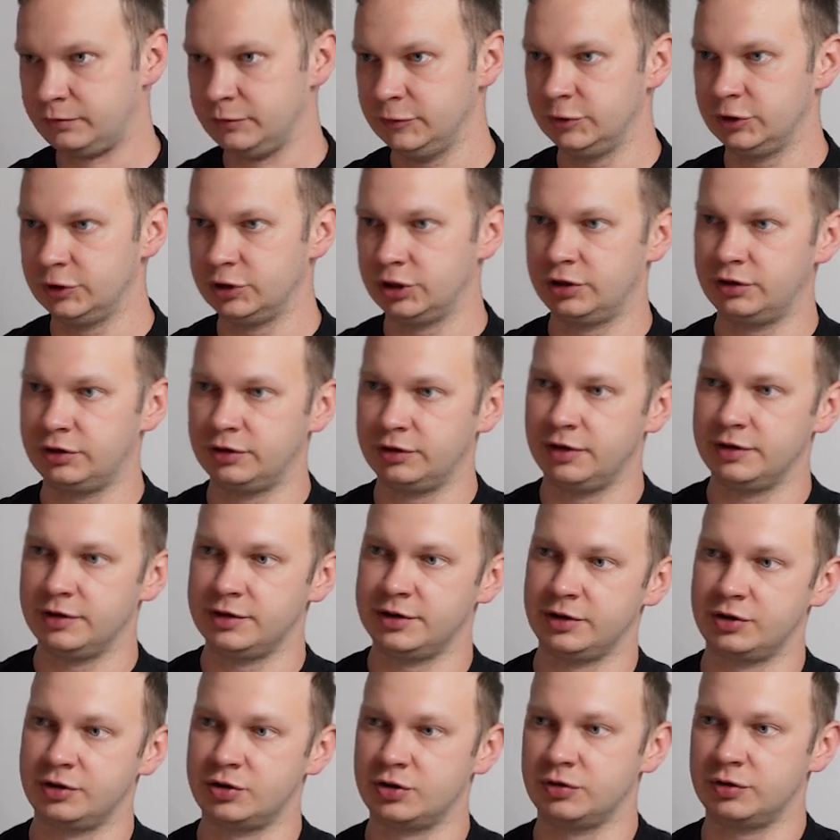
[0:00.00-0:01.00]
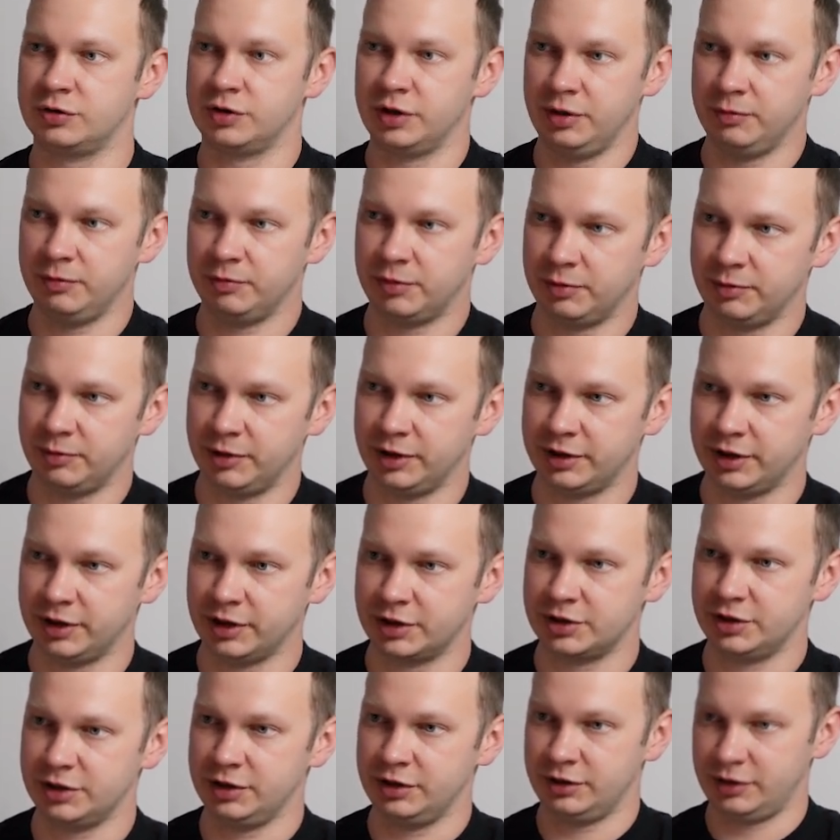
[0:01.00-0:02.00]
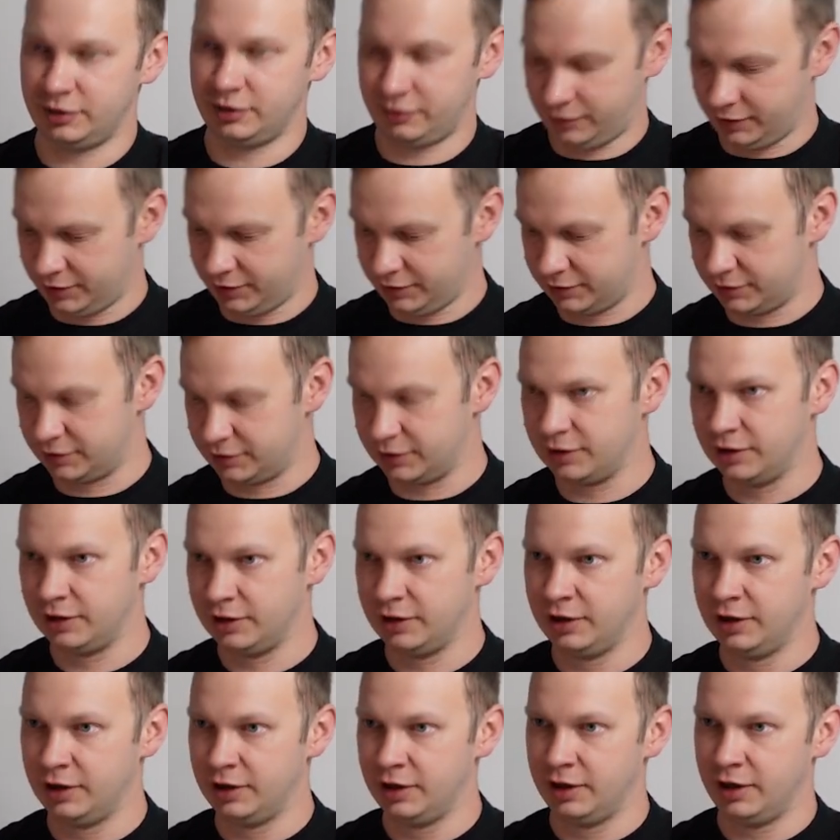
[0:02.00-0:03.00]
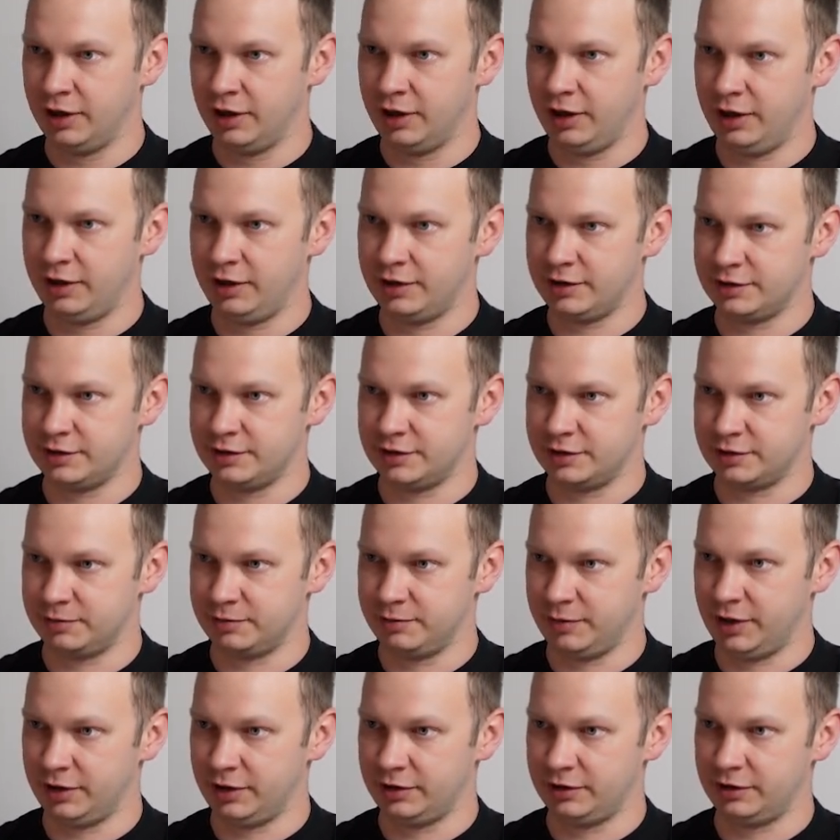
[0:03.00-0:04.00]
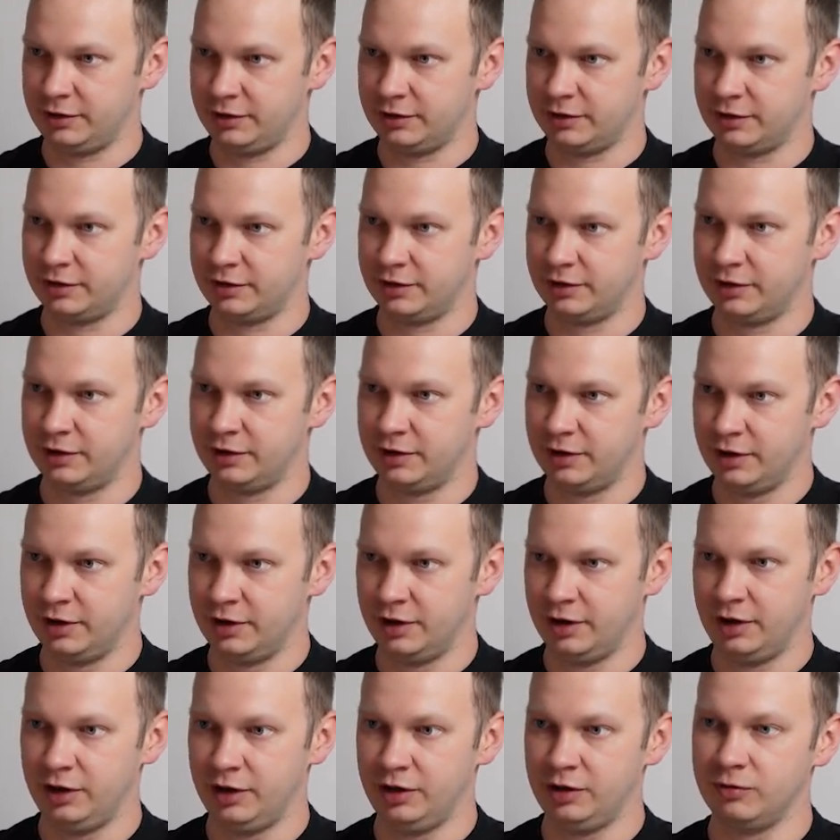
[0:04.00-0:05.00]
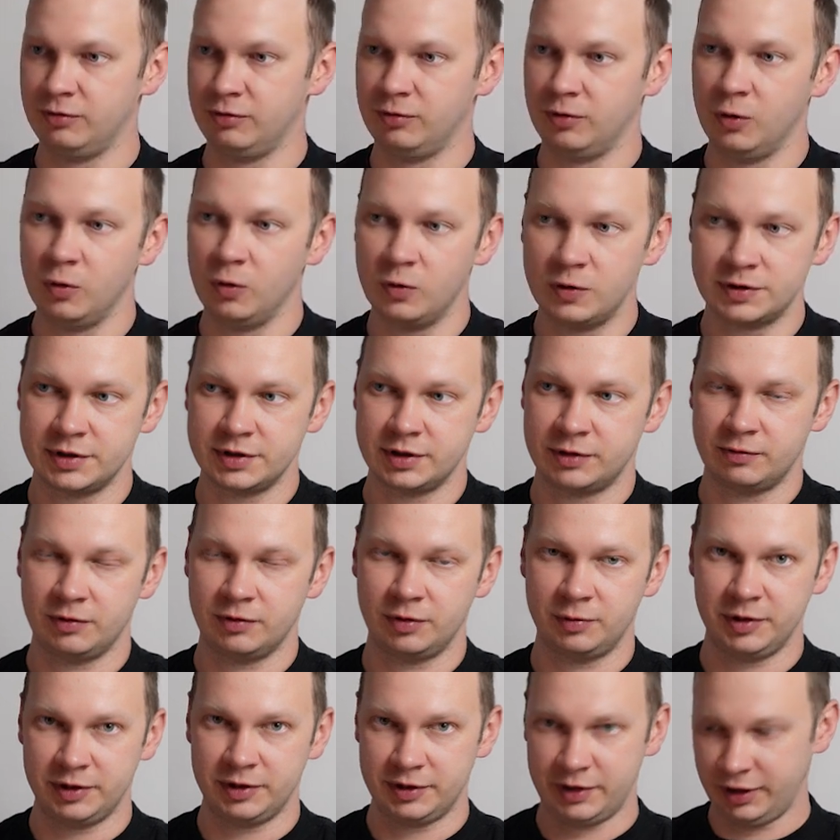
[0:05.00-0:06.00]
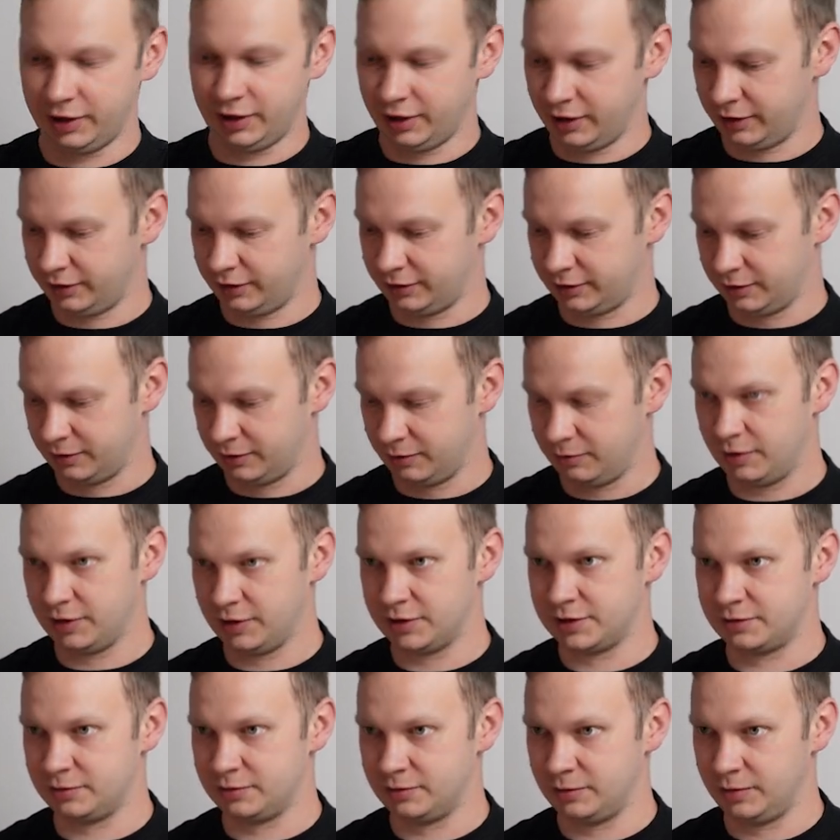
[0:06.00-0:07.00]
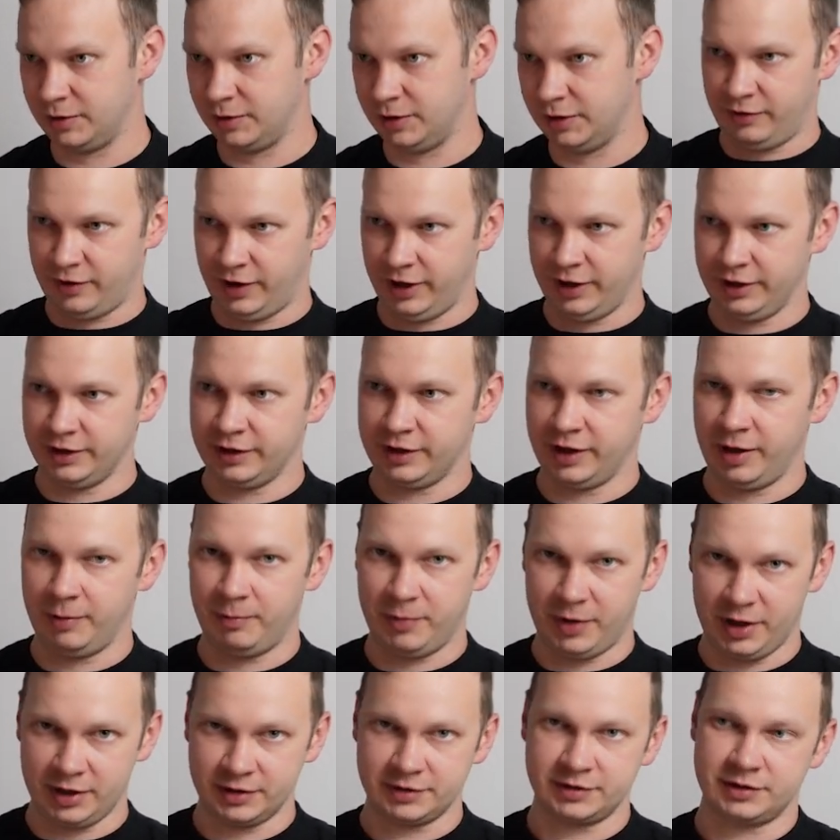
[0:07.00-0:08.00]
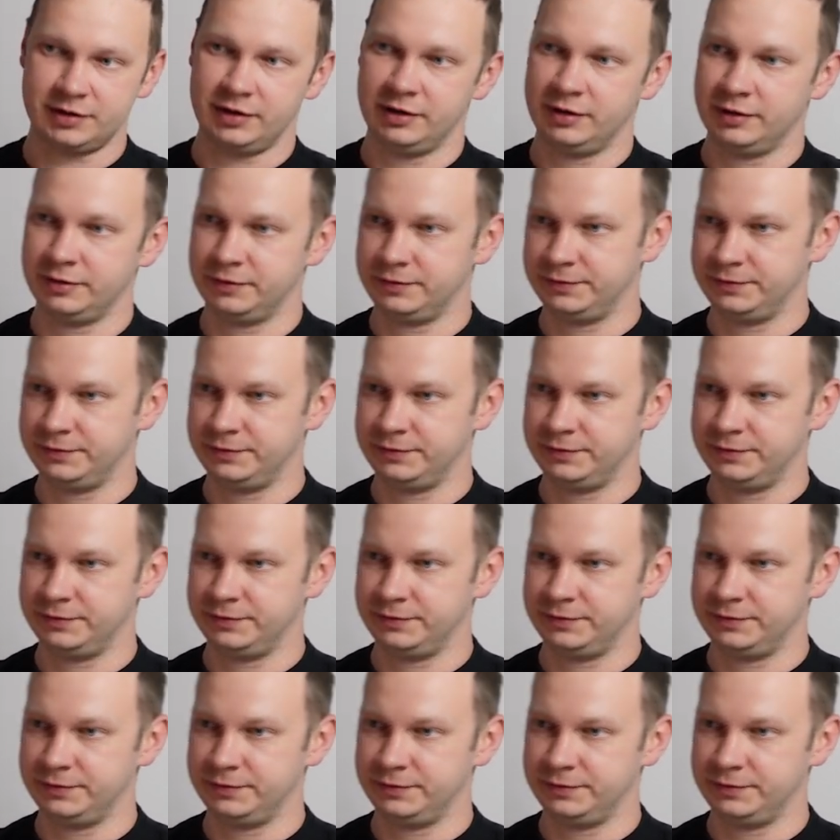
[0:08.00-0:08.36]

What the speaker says: that should implement action interface, and this method invoke that will be triggered once we will find a path.